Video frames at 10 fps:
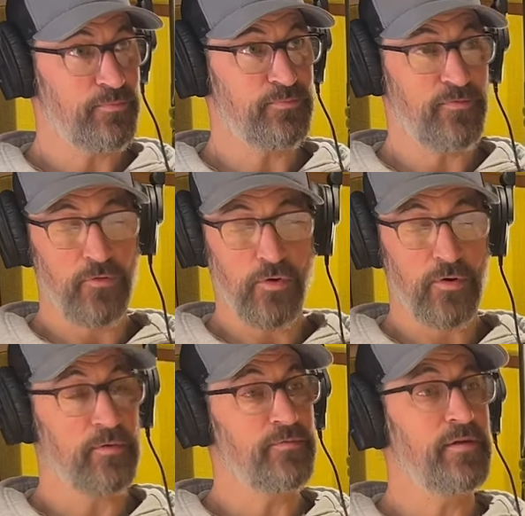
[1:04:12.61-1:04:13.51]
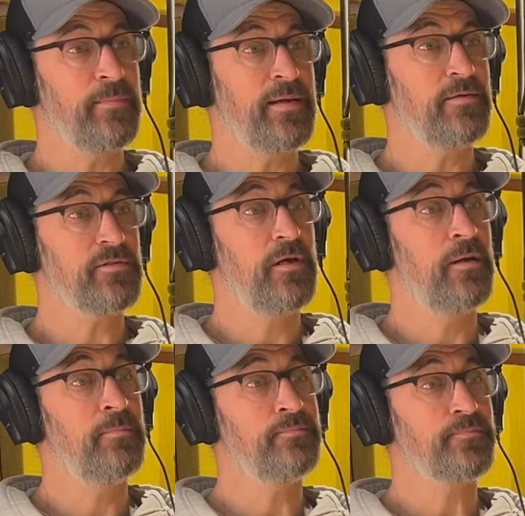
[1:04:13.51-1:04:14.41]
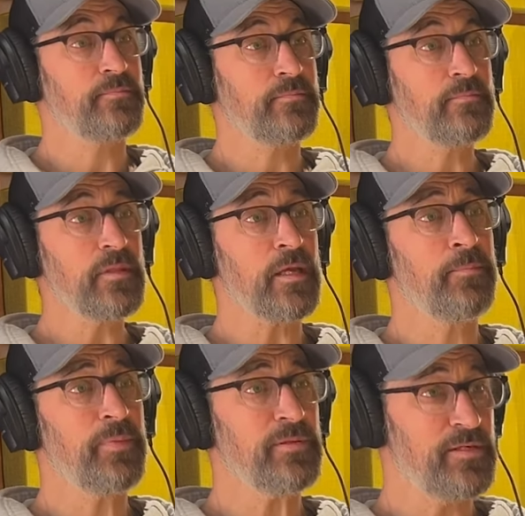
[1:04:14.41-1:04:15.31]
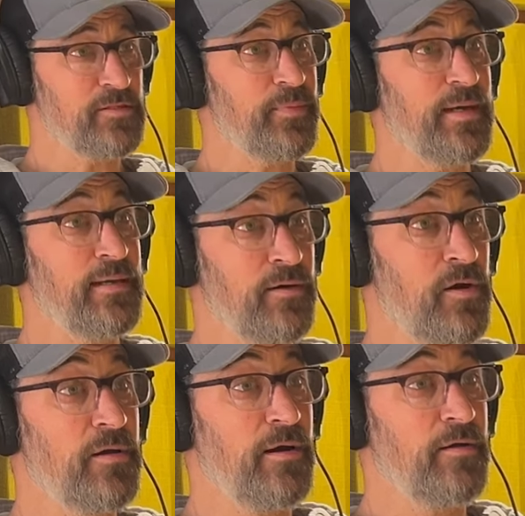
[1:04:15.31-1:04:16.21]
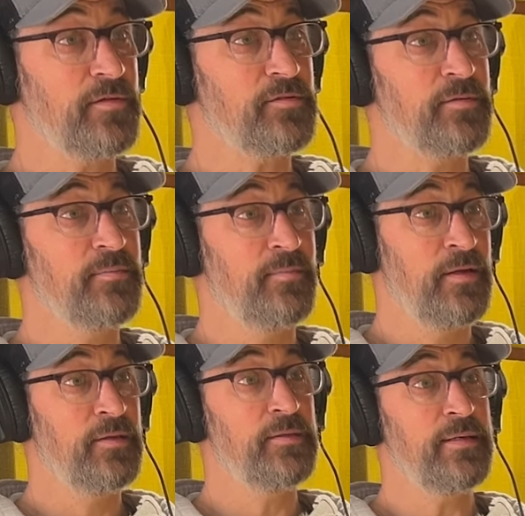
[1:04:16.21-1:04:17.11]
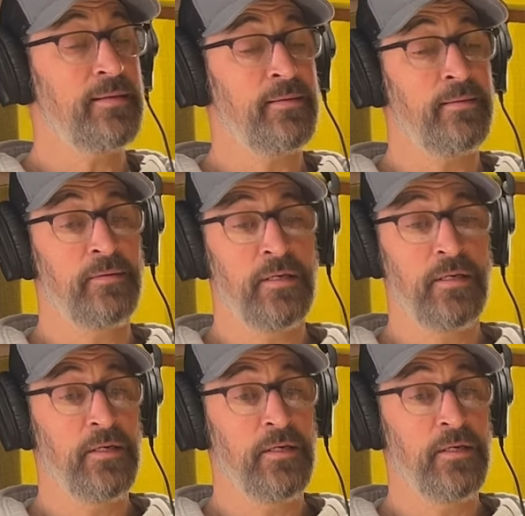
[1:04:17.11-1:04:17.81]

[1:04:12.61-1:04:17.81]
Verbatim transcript: Four females come and participate in a hog harvest. And,